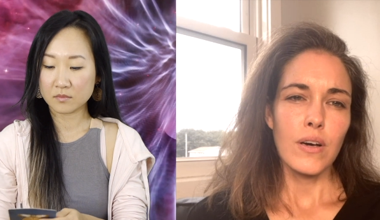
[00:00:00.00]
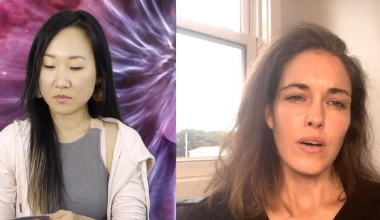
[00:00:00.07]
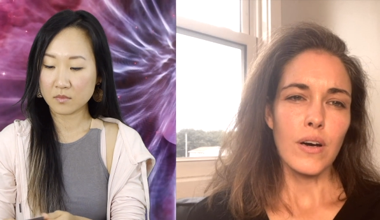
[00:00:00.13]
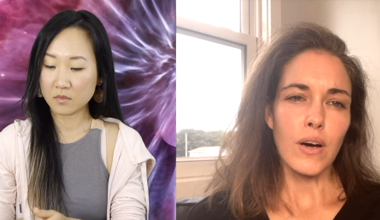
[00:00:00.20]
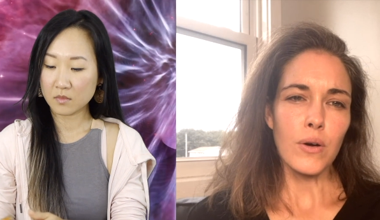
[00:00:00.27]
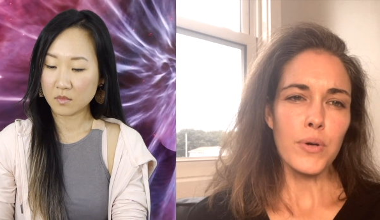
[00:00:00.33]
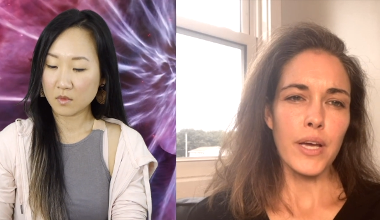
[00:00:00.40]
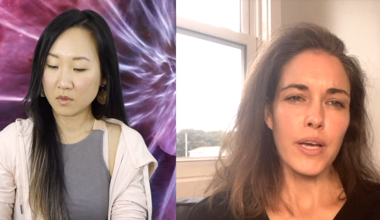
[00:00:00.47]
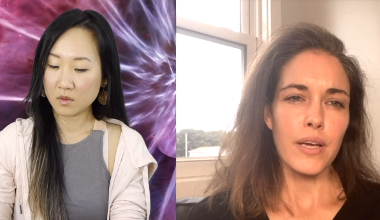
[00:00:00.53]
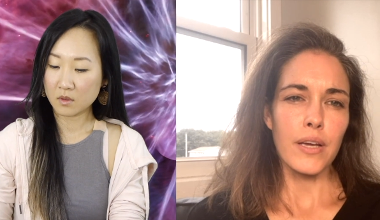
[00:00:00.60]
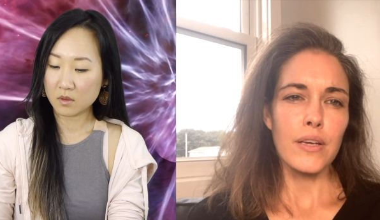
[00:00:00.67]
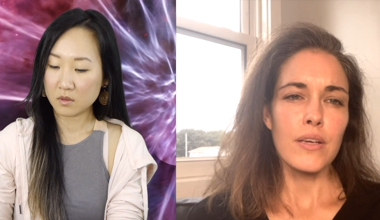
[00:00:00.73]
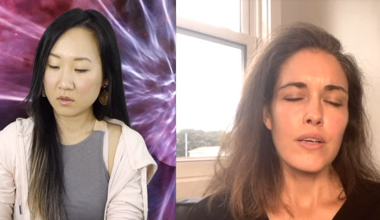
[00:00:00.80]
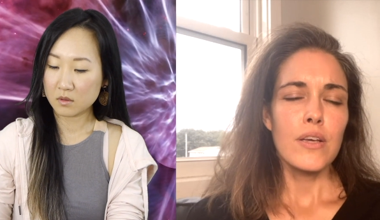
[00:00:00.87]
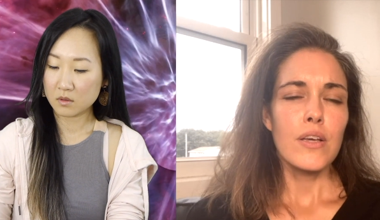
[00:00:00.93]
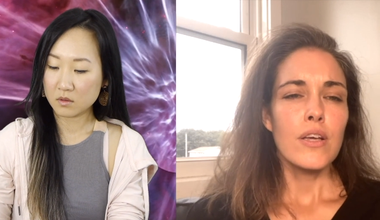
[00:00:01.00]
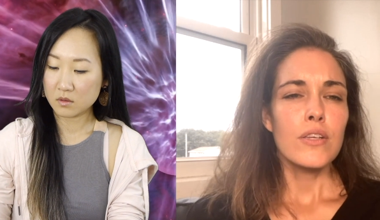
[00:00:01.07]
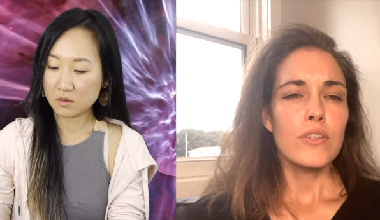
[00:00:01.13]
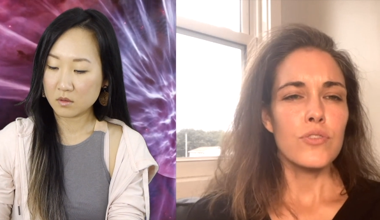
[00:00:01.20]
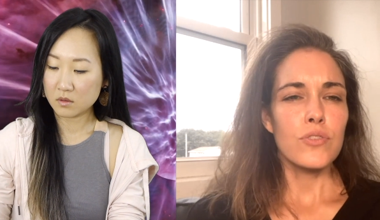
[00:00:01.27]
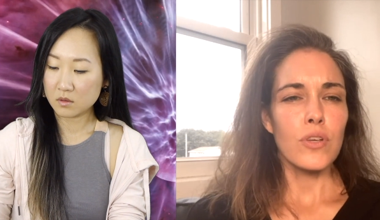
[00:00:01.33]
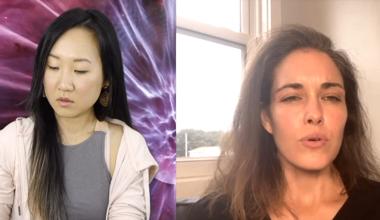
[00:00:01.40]
Speaker 1: Okay.
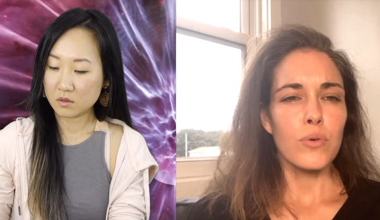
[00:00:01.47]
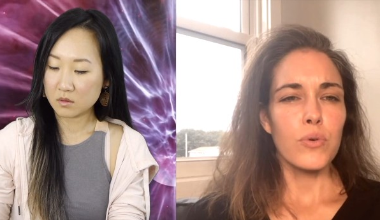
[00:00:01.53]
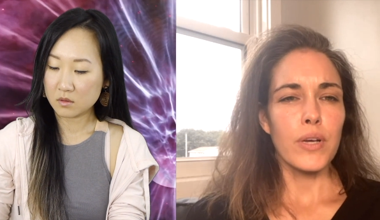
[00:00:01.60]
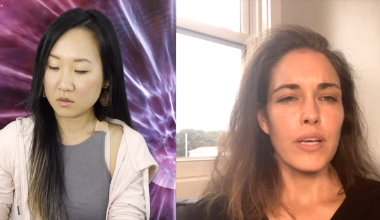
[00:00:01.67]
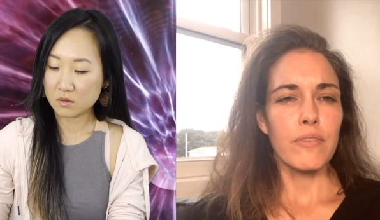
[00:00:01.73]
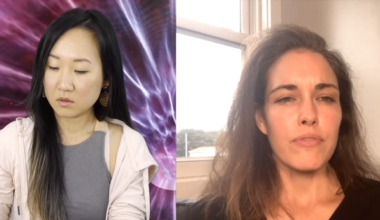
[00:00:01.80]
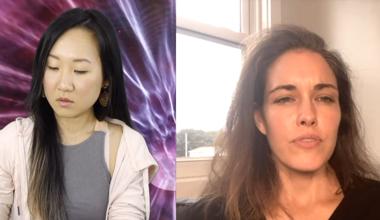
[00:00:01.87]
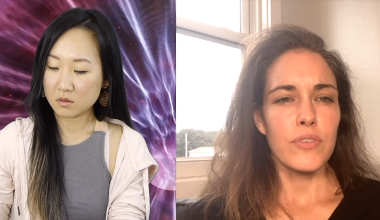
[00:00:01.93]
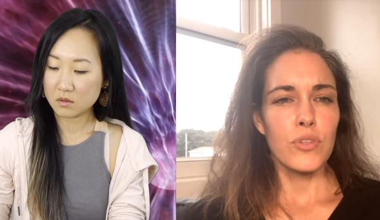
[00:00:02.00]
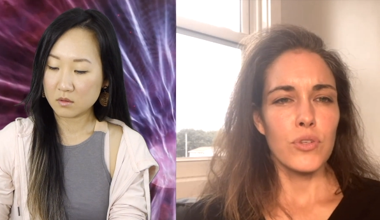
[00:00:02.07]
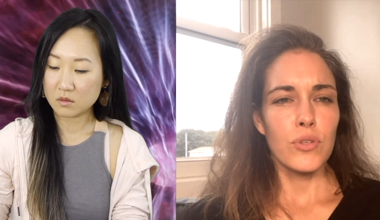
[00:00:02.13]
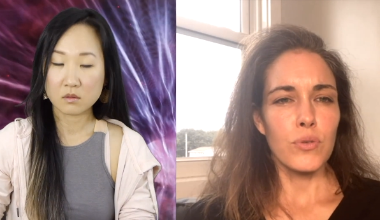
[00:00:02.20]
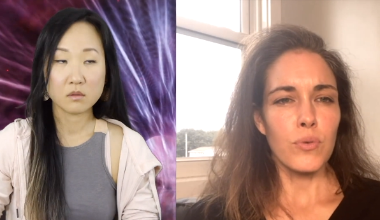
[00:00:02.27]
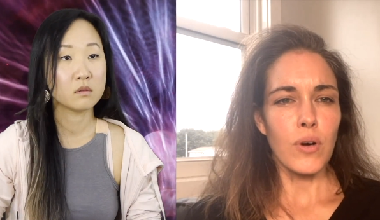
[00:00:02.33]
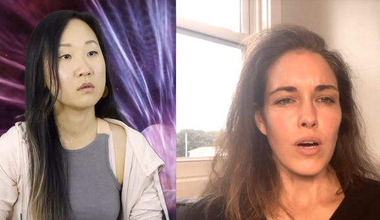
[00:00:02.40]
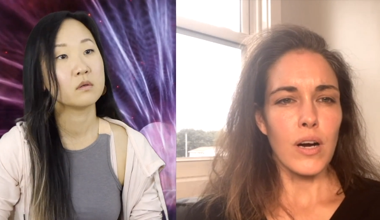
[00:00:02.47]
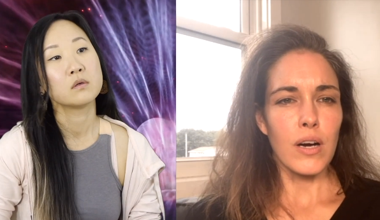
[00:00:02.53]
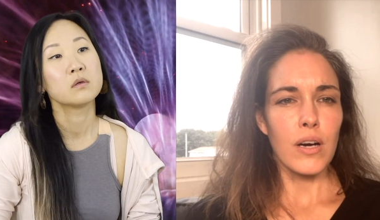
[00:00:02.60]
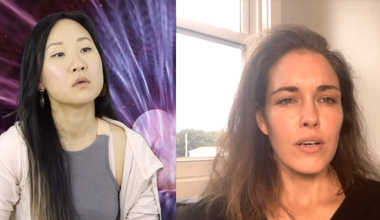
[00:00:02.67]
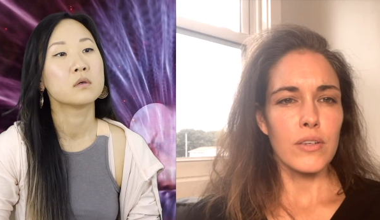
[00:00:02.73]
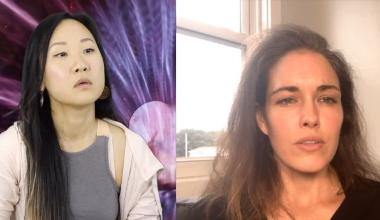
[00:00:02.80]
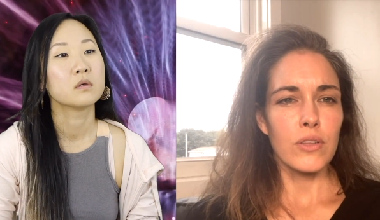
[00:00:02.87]
So if you
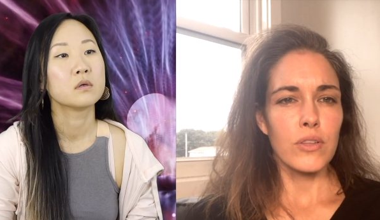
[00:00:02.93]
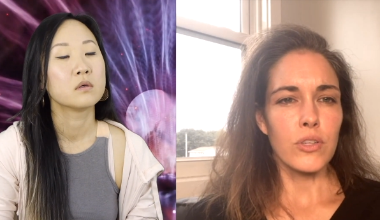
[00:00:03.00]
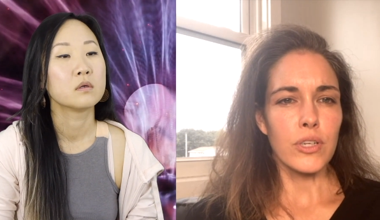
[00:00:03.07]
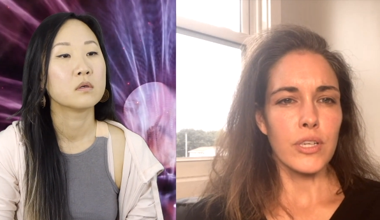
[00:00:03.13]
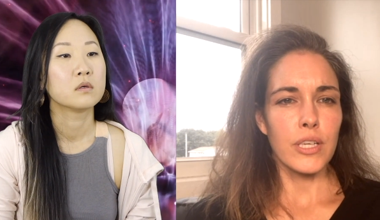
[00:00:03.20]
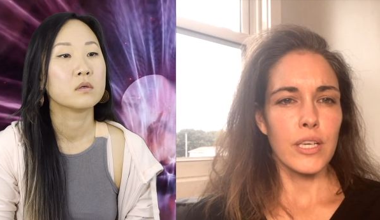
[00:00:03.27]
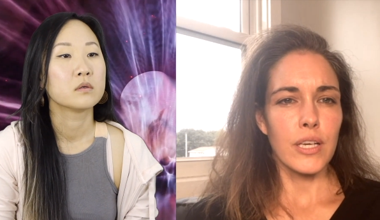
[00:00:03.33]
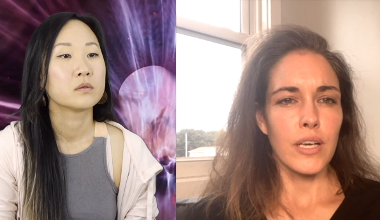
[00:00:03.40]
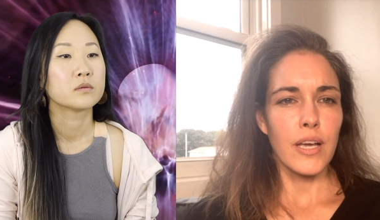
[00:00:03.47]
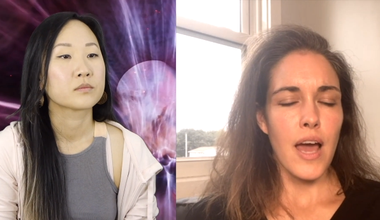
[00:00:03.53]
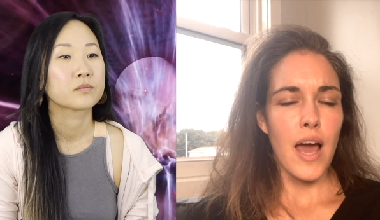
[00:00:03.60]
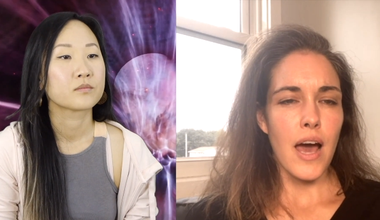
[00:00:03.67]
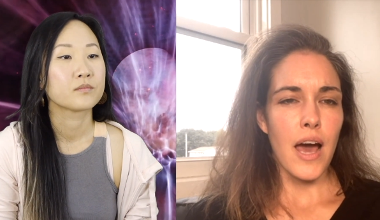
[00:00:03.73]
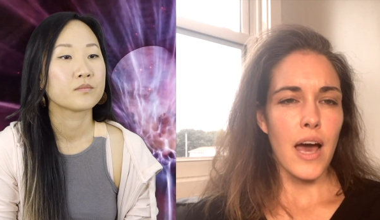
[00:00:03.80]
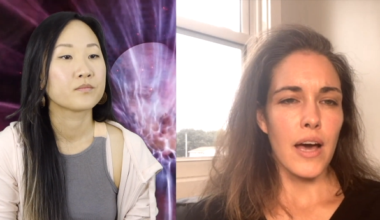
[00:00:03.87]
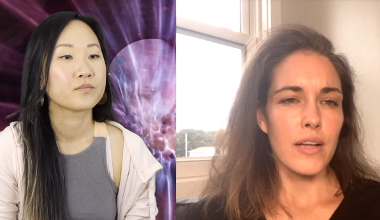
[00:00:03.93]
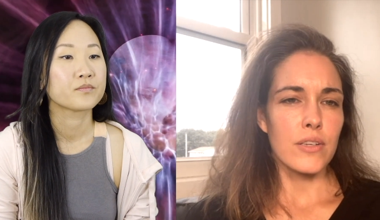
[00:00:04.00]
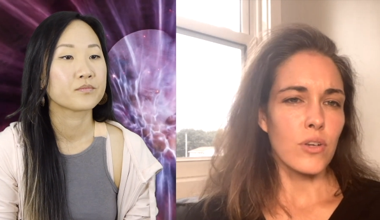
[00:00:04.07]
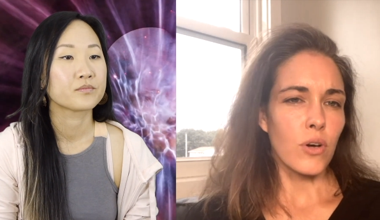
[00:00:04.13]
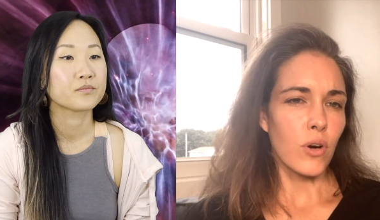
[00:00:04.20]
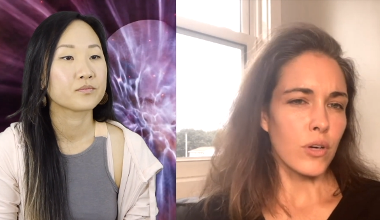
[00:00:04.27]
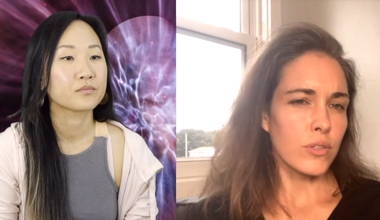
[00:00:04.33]
are looking at
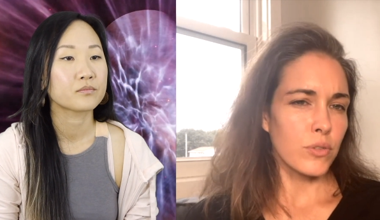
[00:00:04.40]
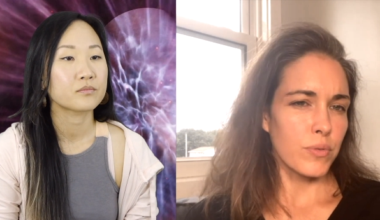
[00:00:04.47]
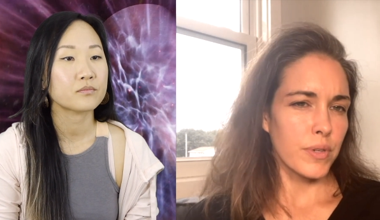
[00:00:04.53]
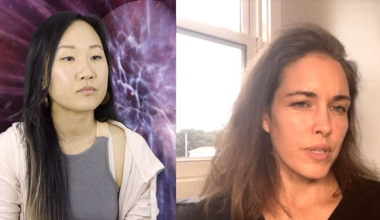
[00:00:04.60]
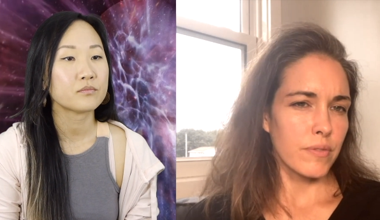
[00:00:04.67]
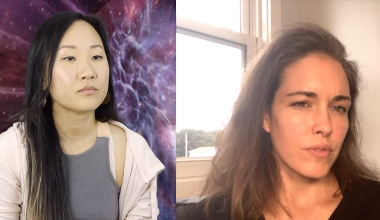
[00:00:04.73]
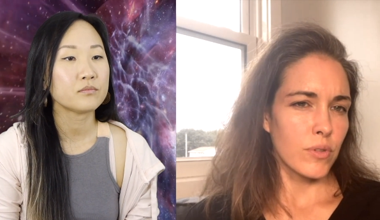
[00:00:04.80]
all three of